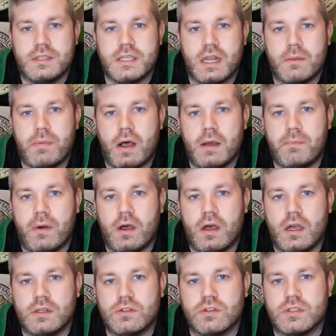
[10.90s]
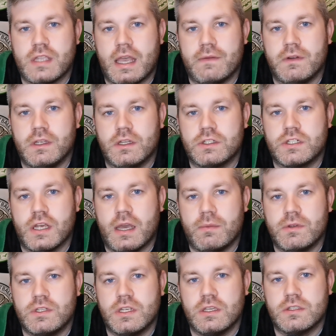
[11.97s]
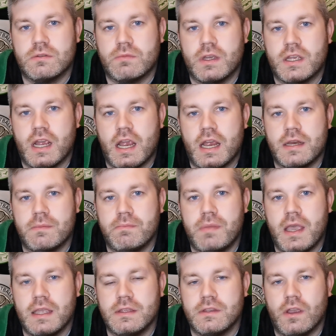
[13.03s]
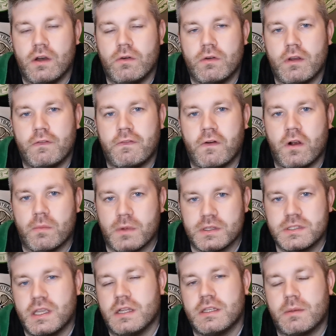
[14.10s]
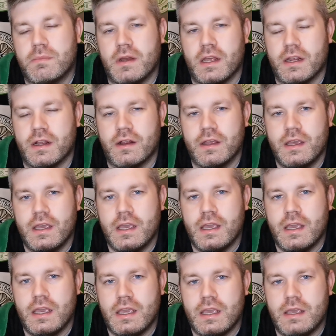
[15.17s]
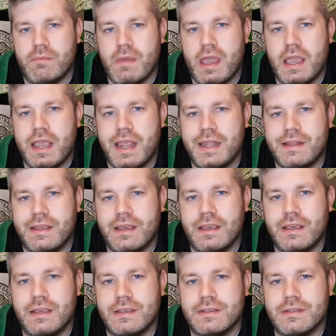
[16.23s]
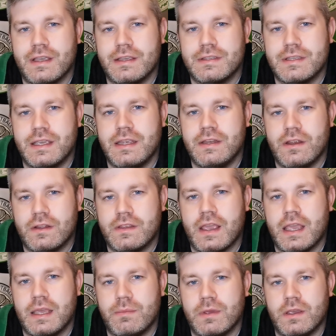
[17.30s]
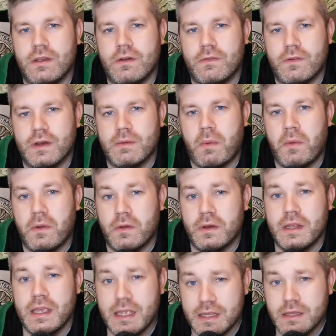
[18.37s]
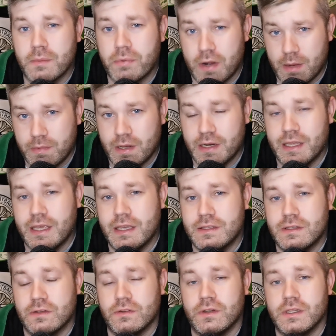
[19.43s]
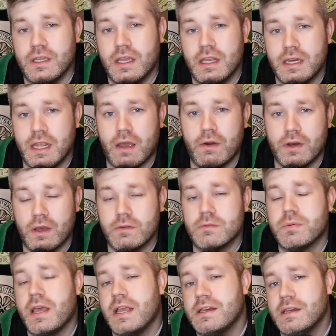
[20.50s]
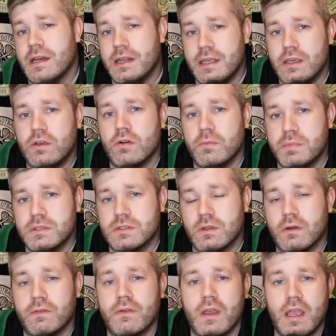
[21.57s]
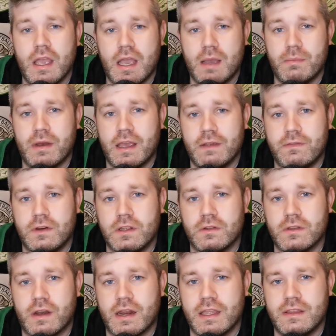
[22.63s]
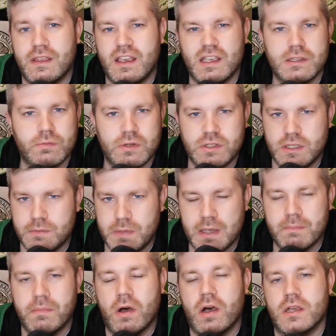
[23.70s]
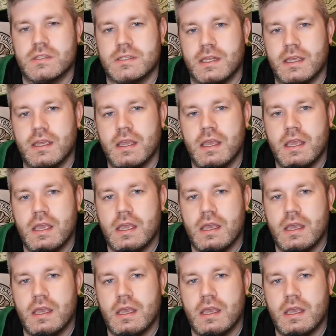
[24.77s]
I'd say to pop on just to have a little chat, which is regarding Ben Doak, a former Celtic player. He made his senior debut for Liverpool in the Premier League tonight. Now, I know he's played in the League Cup and stuff and played for the under-18s, which he's been bossing it.